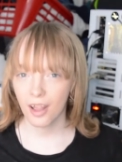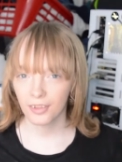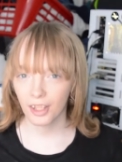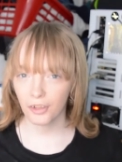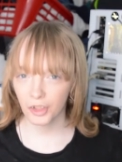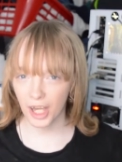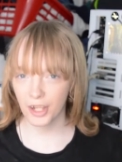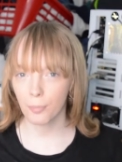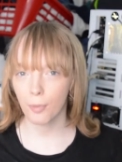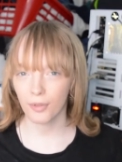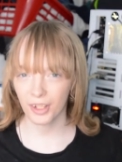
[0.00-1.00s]
does change
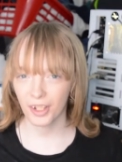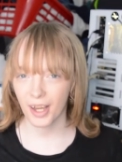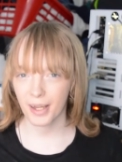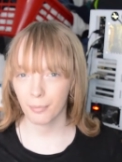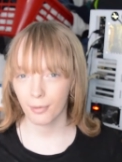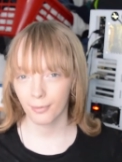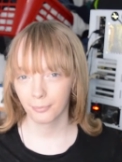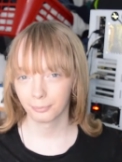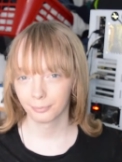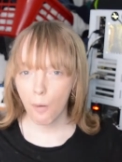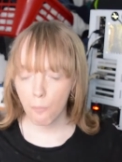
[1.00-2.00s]
your body shape.
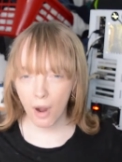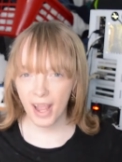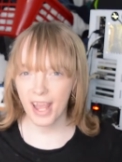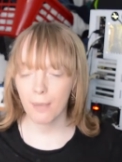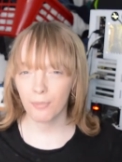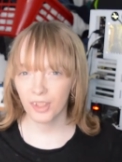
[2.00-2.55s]
My hips